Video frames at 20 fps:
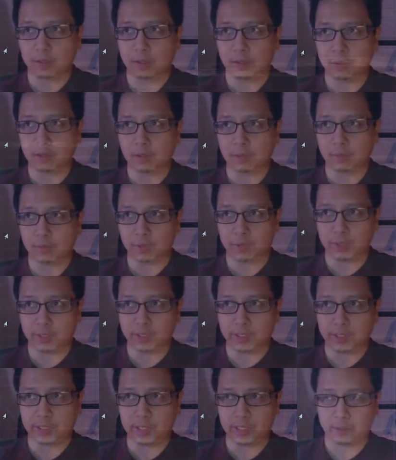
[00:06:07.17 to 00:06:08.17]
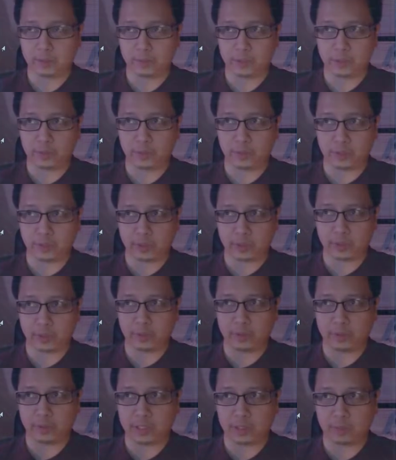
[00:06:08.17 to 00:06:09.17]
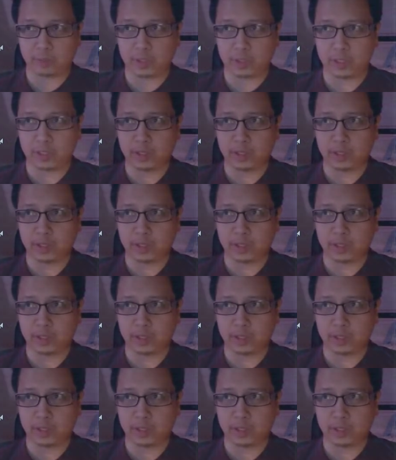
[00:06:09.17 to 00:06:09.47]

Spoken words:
You want to go hit that little QR code on the top right.